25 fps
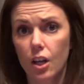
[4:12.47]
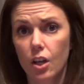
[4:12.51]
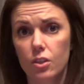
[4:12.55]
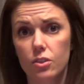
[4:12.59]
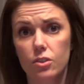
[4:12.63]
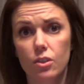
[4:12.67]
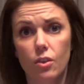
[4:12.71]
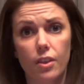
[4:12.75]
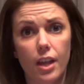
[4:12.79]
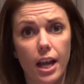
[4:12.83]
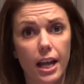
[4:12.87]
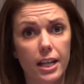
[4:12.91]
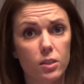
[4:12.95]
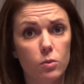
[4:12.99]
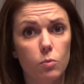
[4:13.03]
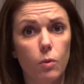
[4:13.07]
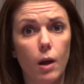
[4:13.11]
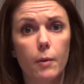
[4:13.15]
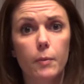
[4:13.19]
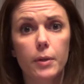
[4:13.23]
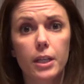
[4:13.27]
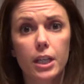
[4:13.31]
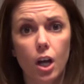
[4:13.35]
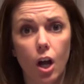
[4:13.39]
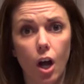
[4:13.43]
So that's
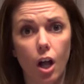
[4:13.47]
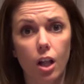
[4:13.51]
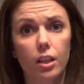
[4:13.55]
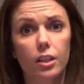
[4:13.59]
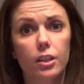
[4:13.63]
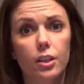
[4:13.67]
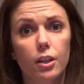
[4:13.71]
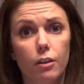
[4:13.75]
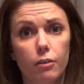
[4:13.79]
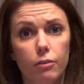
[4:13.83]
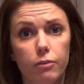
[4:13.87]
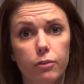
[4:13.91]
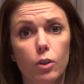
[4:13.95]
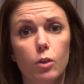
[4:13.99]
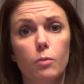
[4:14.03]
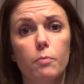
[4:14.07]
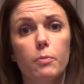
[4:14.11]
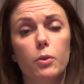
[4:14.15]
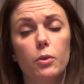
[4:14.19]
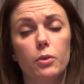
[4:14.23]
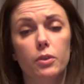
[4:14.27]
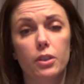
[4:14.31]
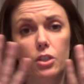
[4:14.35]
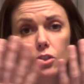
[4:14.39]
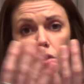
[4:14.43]
why we call it a full
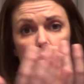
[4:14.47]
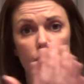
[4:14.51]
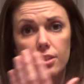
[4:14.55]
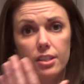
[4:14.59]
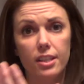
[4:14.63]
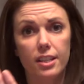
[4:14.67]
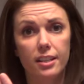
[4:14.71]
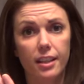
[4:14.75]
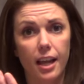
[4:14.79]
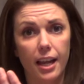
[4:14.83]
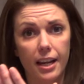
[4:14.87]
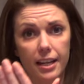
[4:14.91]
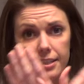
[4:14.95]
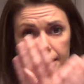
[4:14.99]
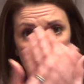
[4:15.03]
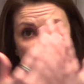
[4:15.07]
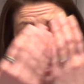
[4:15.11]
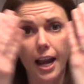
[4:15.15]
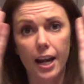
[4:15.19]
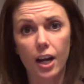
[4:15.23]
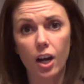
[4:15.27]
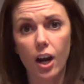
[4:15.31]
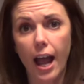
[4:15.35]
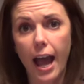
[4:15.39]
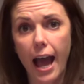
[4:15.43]
moon, because you're seeing that
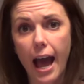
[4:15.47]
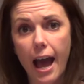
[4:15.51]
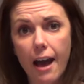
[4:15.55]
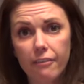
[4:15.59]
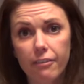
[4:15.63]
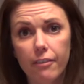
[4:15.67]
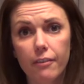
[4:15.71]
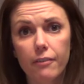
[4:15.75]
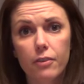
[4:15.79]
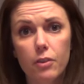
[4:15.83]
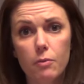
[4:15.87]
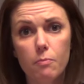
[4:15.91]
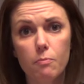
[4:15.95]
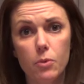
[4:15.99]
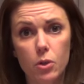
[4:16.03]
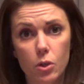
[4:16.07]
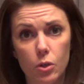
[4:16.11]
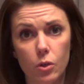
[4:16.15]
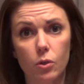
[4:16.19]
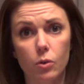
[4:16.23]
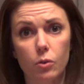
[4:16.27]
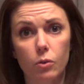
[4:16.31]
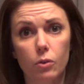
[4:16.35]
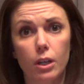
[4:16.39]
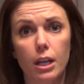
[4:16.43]
entire half of the
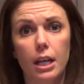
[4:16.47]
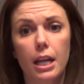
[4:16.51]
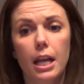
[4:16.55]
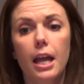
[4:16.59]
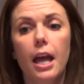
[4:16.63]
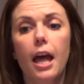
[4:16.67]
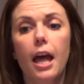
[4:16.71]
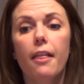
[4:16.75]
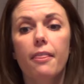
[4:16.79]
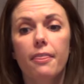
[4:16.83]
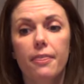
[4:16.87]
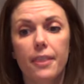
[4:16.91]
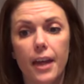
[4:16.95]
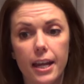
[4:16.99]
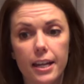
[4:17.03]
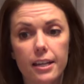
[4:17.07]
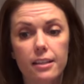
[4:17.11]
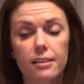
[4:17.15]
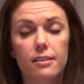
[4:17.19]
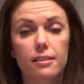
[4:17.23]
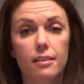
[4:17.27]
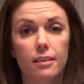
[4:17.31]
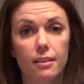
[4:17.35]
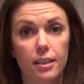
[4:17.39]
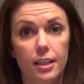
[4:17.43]
moon that
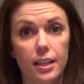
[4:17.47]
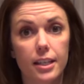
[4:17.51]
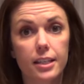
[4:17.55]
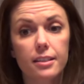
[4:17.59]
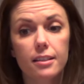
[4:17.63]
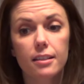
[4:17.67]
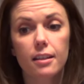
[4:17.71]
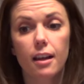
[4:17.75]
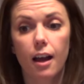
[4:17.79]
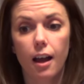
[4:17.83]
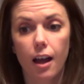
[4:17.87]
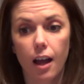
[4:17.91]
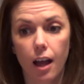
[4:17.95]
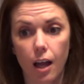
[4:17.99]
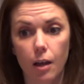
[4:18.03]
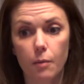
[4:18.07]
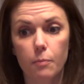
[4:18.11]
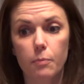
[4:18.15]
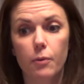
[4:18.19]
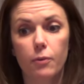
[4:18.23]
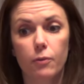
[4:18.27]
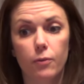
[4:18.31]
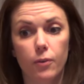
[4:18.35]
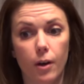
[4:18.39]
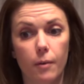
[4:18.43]
is lit
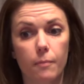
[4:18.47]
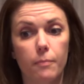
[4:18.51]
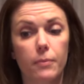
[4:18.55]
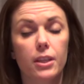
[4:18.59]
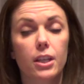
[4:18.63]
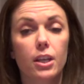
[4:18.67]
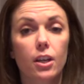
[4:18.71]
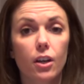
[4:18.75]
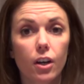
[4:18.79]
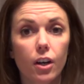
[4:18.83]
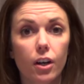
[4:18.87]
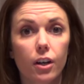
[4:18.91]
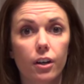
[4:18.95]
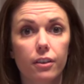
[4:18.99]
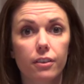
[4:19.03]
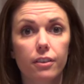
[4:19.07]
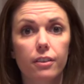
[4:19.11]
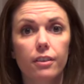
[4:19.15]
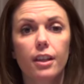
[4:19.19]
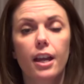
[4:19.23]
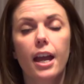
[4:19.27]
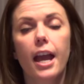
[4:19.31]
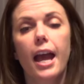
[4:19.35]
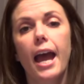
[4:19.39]
up from the Earth.